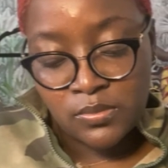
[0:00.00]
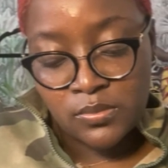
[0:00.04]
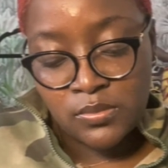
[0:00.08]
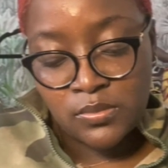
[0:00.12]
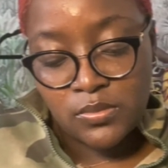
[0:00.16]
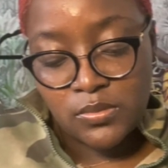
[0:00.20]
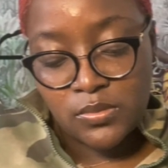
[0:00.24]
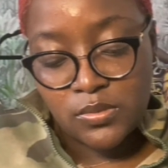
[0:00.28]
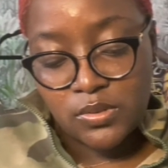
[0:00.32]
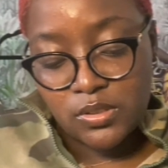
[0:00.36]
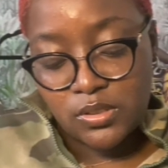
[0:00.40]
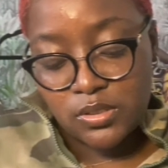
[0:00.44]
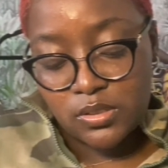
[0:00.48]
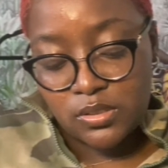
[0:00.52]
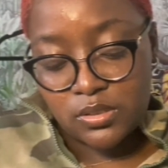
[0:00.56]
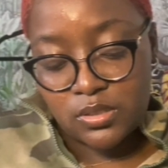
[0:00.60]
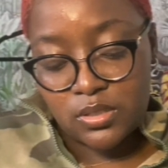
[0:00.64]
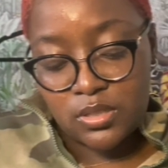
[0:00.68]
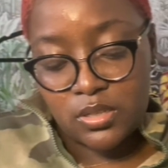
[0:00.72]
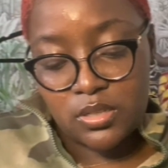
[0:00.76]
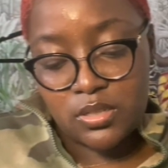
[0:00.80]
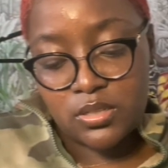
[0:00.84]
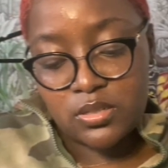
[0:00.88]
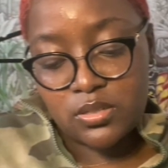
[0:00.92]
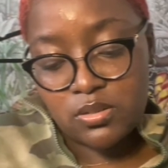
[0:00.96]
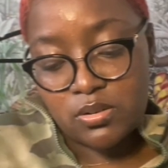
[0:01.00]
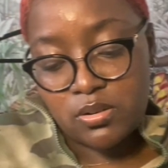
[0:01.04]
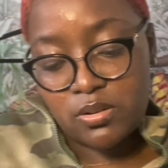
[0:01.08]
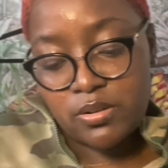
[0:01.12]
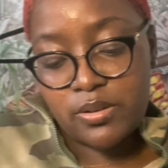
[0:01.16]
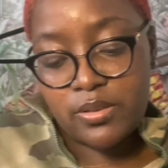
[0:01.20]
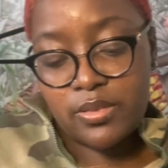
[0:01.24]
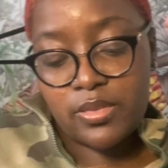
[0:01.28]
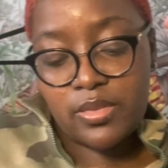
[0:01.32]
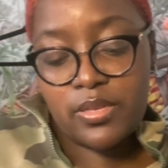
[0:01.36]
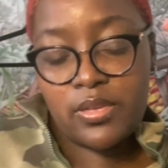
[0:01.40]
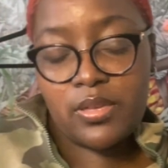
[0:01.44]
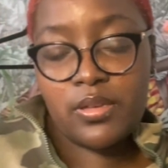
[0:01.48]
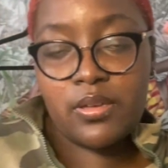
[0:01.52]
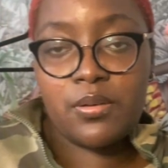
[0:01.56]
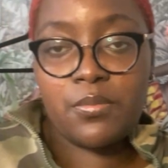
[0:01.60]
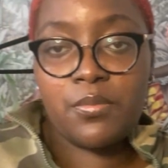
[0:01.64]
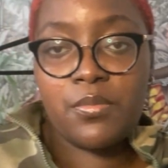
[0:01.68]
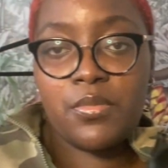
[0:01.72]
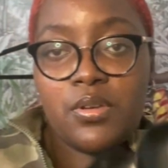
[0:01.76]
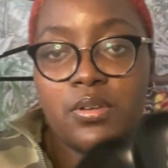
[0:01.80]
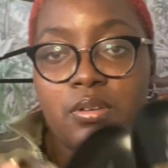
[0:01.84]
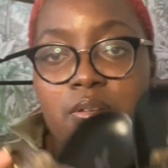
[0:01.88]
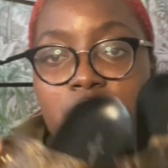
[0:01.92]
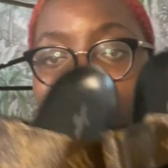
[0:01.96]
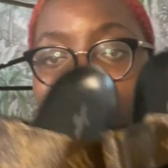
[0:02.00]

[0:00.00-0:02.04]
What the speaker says: So these are them